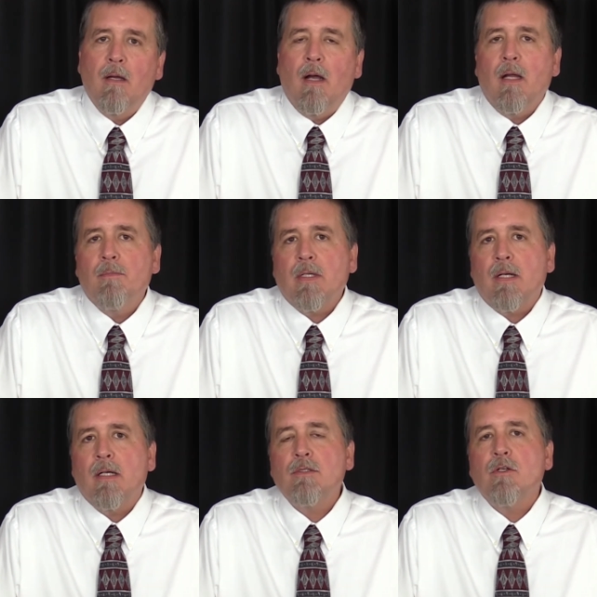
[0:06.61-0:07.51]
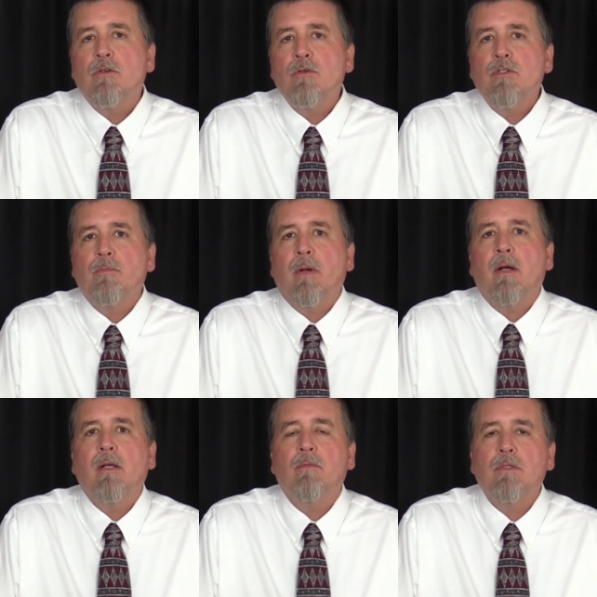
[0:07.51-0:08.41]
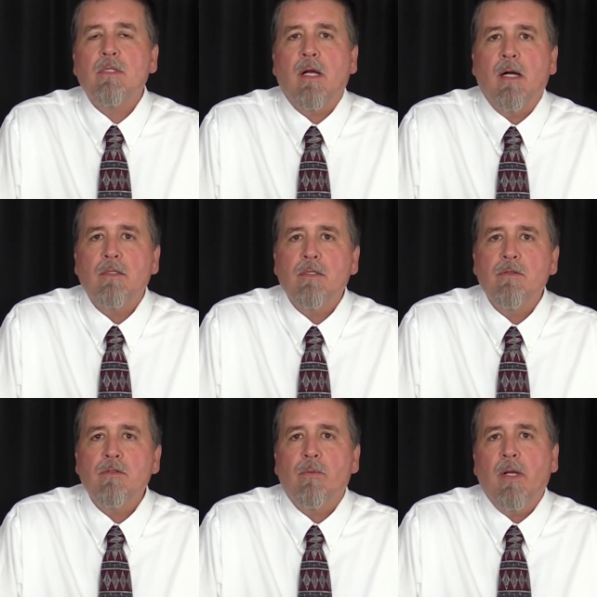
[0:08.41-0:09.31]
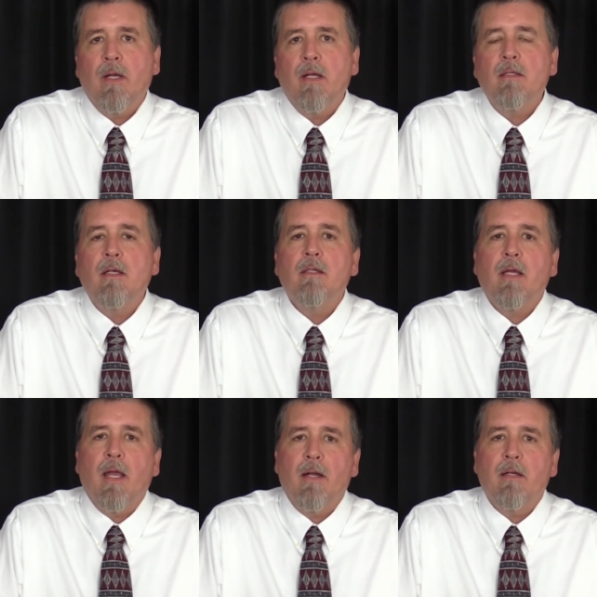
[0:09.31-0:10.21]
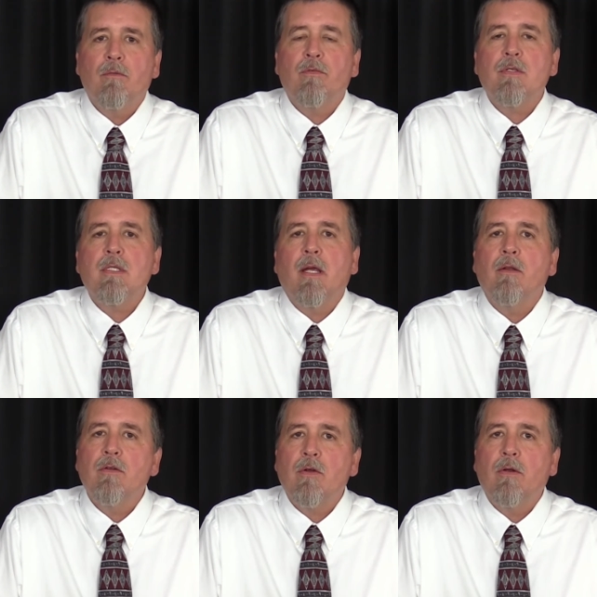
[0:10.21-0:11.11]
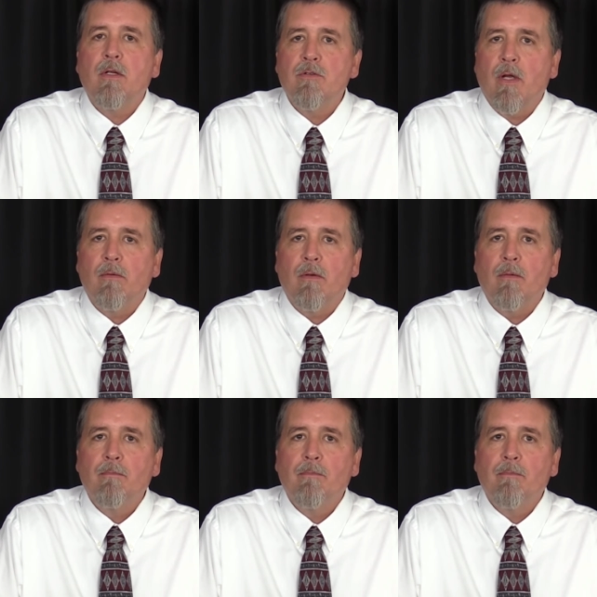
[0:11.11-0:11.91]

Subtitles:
I am the Constitution Party of Wisconsin's 2018 candidate for State Attorney General.